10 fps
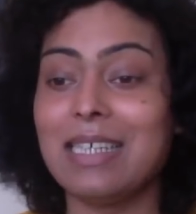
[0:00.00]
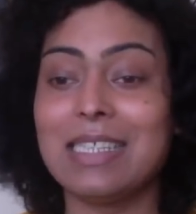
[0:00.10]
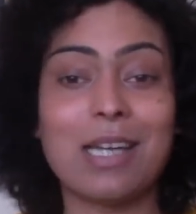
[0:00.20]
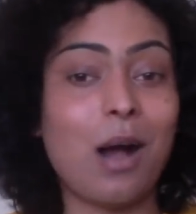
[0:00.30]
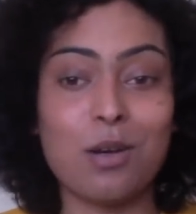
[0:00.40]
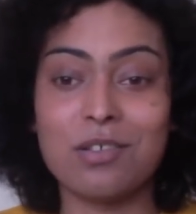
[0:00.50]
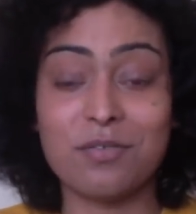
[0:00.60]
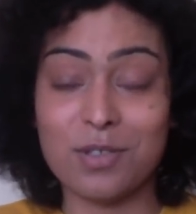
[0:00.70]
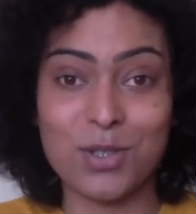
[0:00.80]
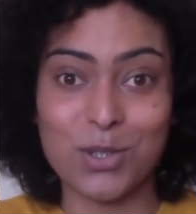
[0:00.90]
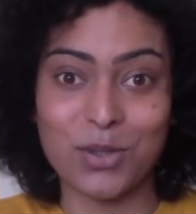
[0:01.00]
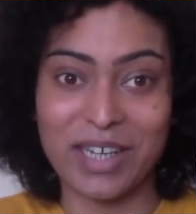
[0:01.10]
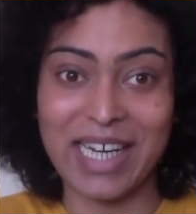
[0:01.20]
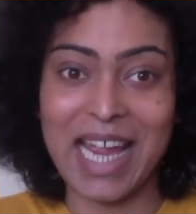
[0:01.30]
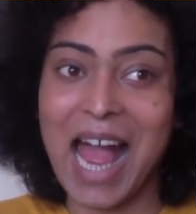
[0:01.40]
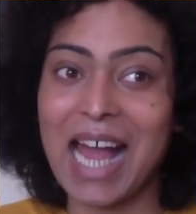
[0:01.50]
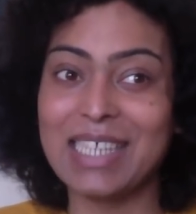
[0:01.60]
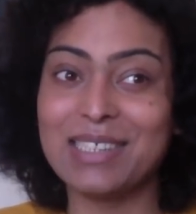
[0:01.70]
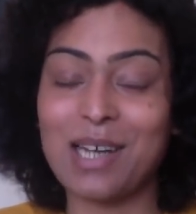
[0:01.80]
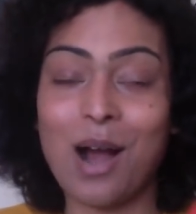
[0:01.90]
is a whole different story
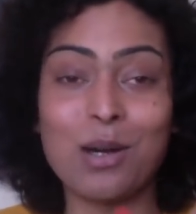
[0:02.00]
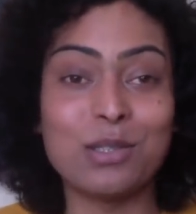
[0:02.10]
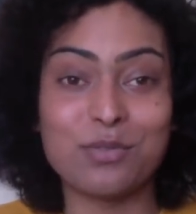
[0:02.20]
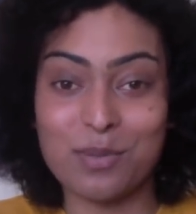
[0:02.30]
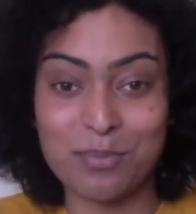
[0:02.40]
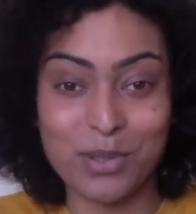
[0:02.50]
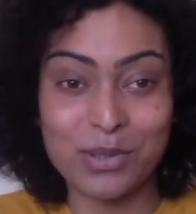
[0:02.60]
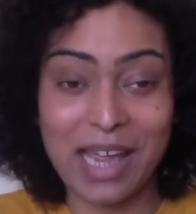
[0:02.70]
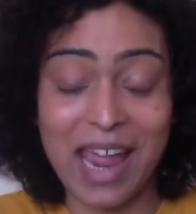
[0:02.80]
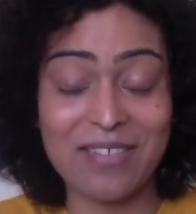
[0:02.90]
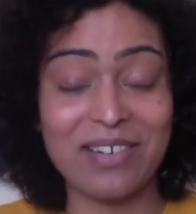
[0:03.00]
and a whole different ball game.